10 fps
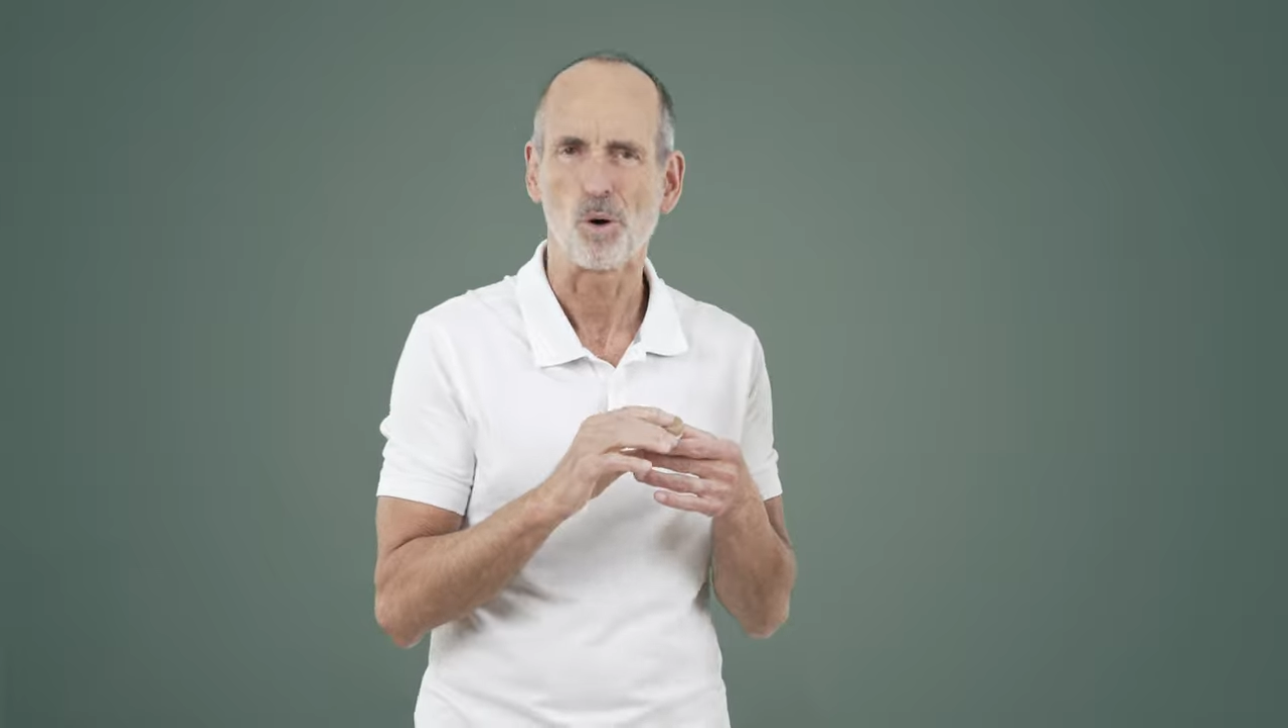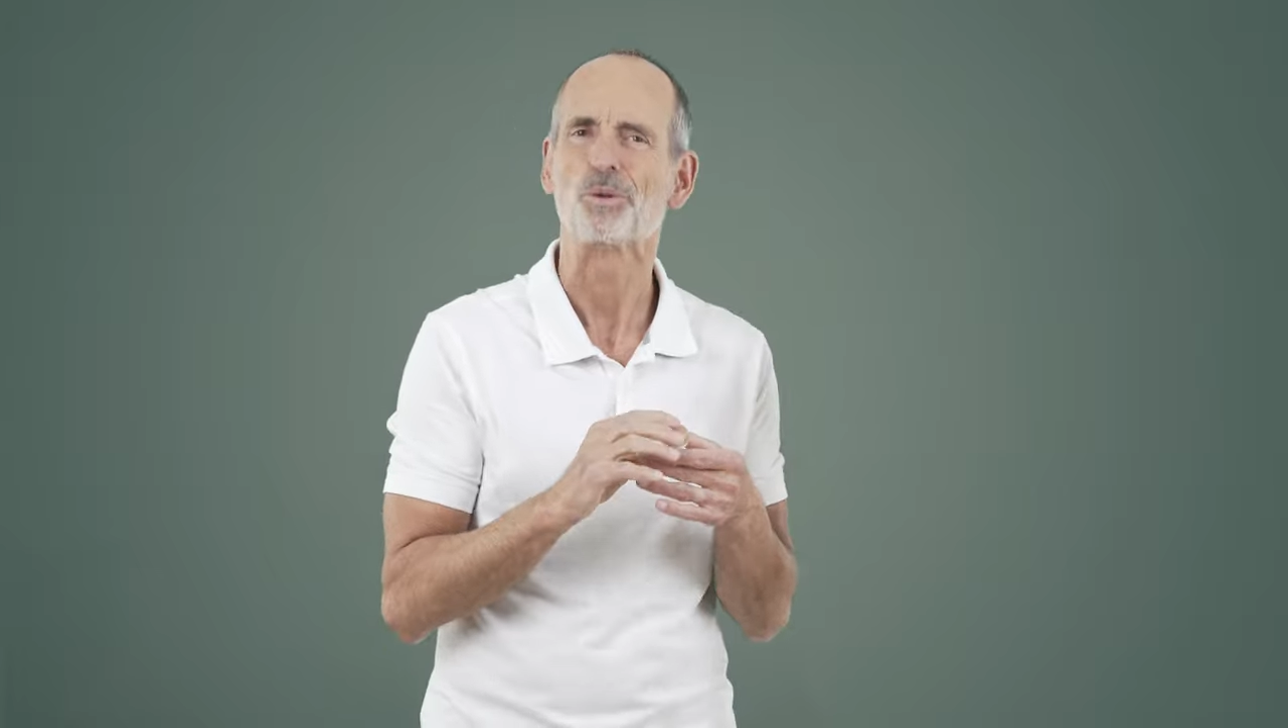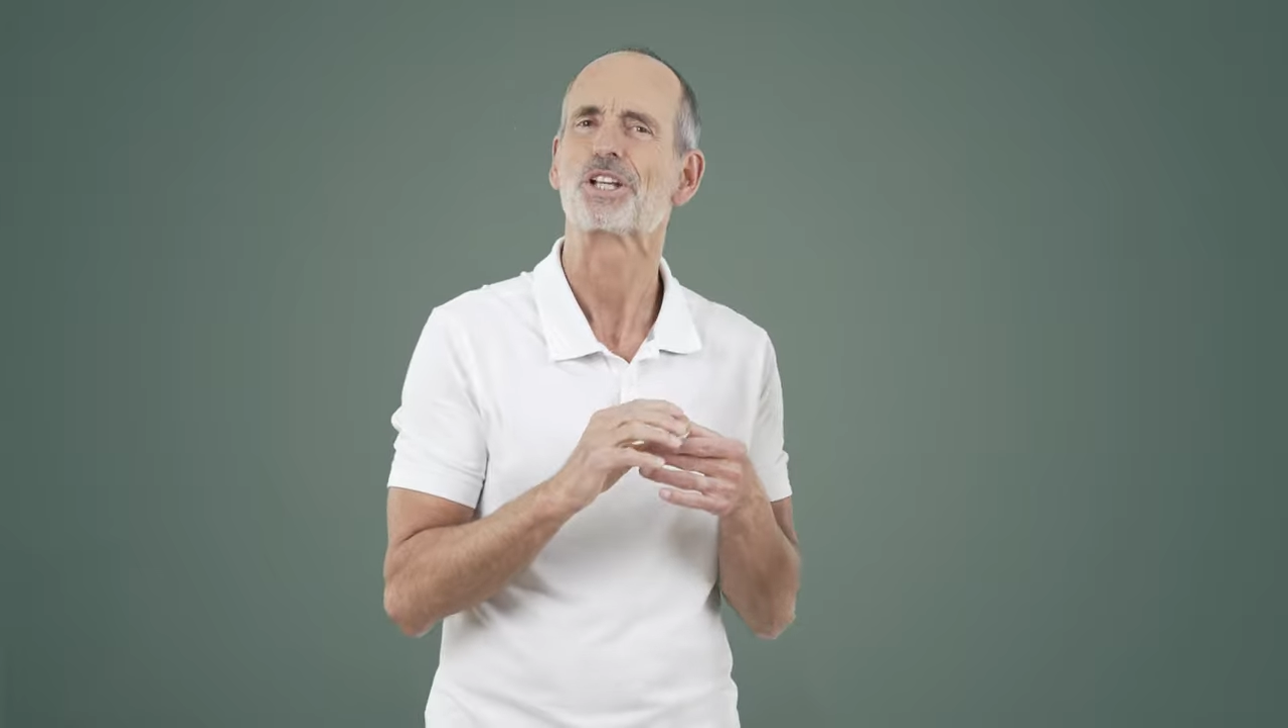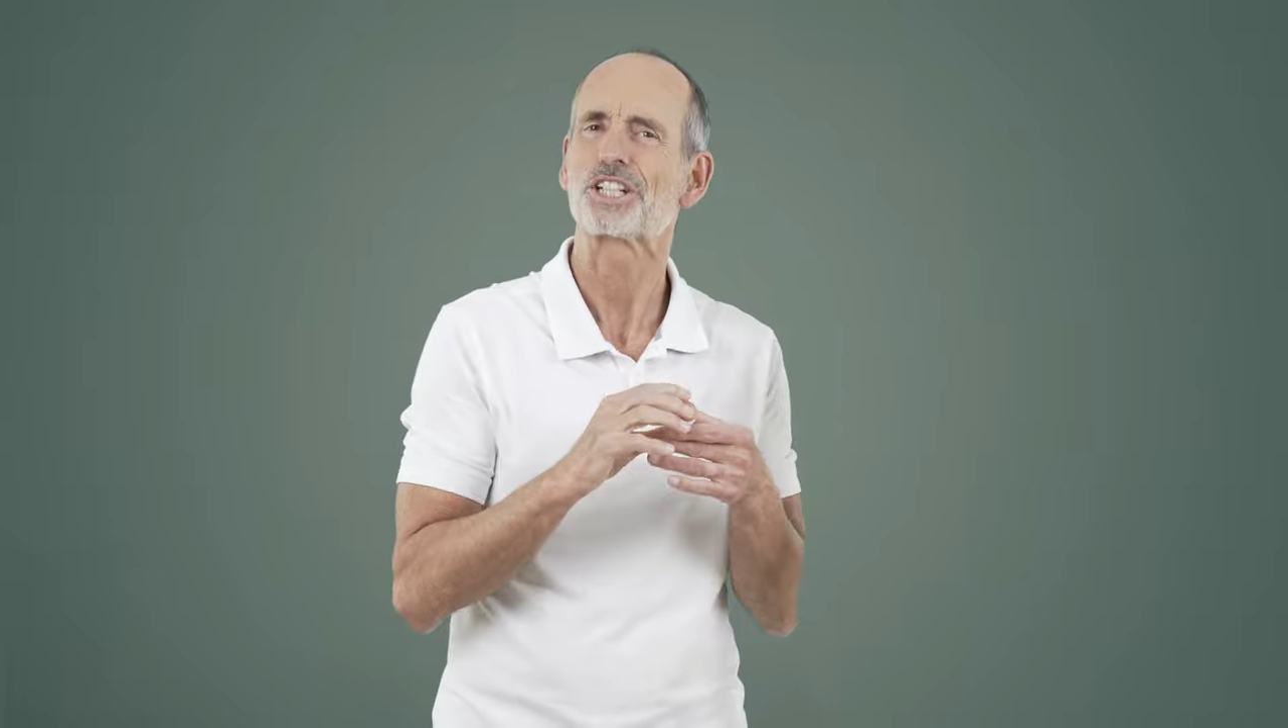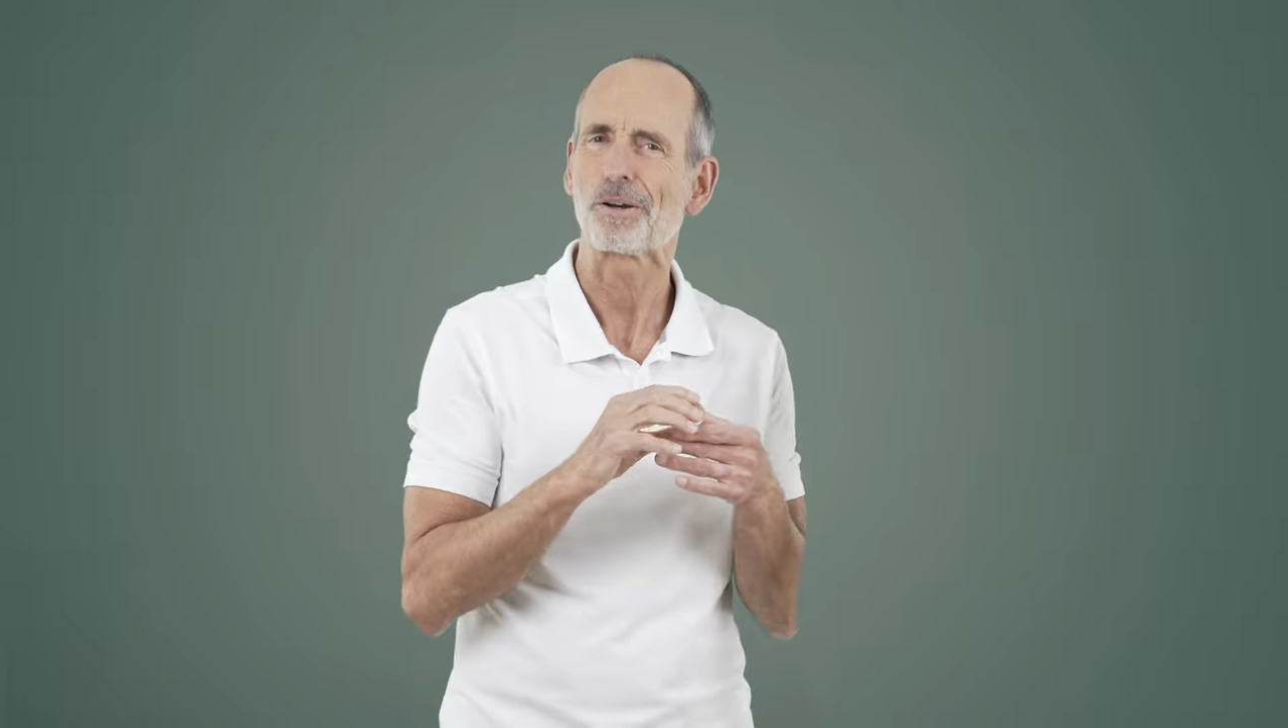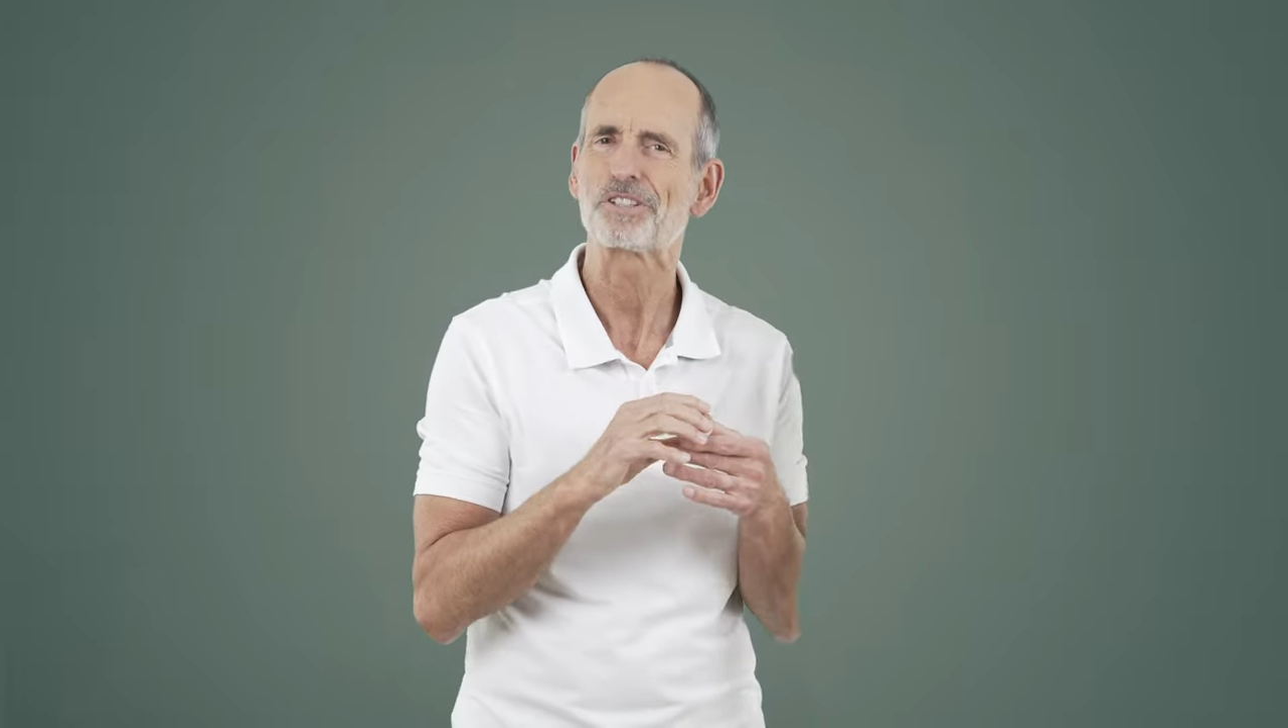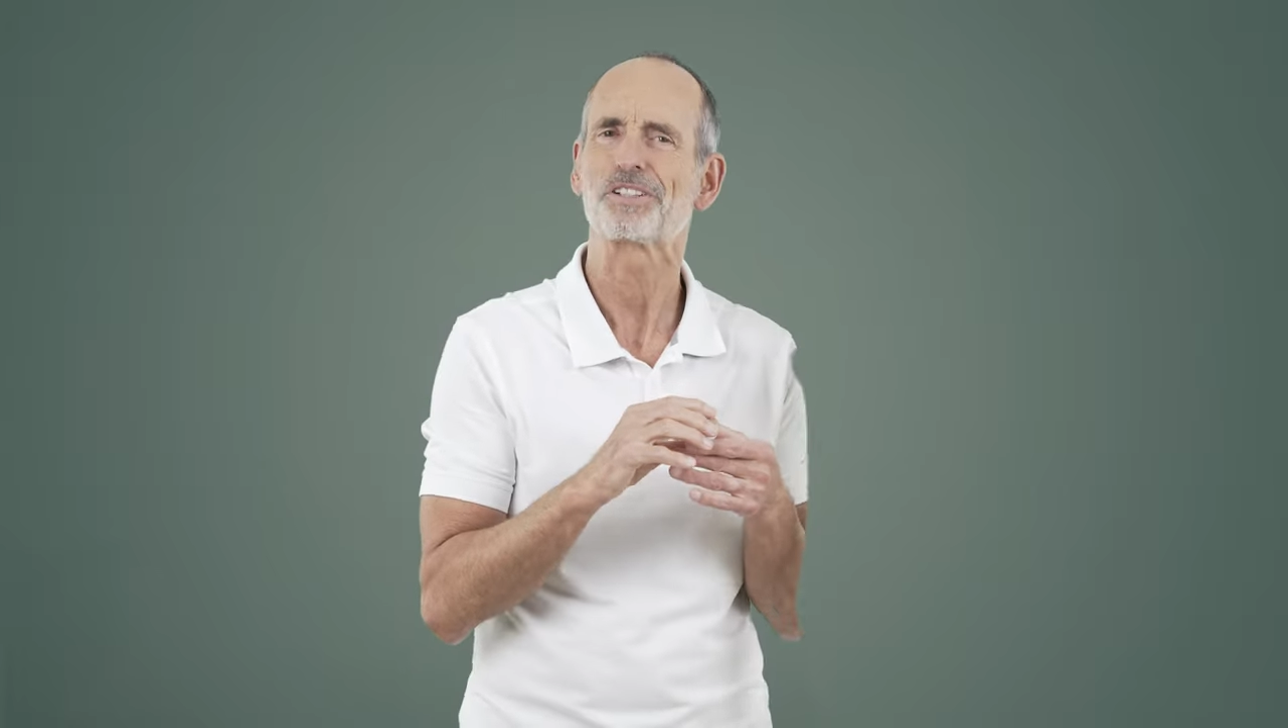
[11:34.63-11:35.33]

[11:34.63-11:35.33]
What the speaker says: that you could do